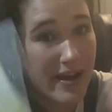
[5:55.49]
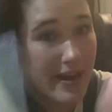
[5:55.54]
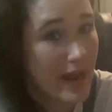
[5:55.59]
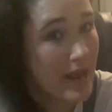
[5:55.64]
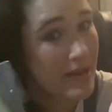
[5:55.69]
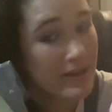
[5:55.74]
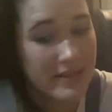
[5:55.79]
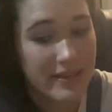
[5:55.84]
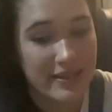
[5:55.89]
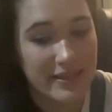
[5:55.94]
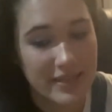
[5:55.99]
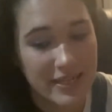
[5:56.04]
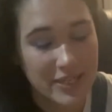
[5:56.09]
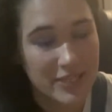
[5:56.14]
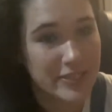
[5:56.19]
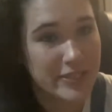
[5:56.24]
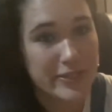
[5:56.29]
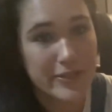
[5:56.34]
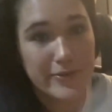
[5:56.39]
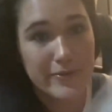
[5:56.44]
I clicked
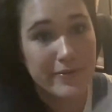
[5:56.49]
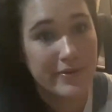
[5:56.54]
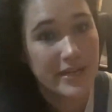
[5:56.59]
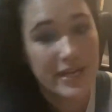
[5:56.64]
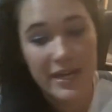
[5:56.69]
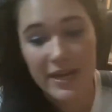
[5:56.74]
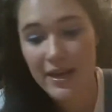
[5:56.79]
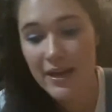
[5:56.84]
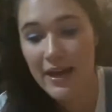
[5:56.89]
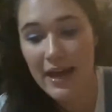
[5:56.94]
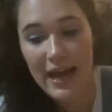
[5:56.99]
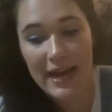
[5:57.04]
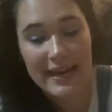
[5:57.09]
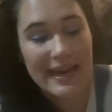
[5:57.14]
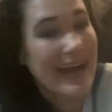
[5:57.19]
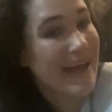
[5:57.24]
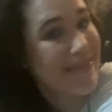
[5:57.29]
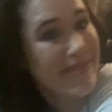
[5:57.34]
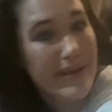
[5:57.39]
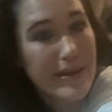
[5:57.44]
these 2, I
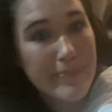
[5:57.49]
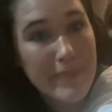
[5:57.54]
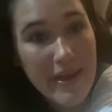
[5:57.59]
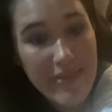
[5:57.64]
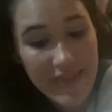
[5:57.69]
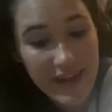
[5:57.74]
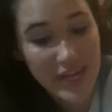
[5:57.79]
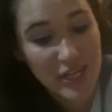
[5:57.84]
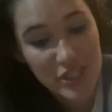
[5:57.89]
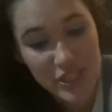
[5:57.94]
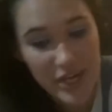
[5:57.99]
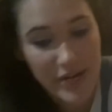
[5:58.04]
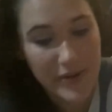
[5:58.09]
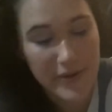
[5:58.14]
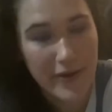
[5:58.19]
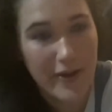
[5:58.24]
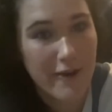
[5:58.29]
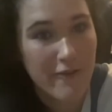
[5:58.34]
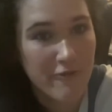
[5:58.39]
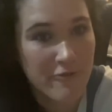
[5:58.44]
got them, and then I shut it
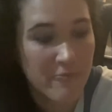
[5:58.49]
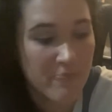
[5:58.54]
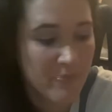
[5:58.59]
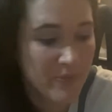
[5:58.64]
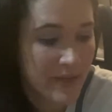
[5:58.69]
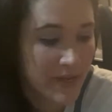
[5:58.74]
off.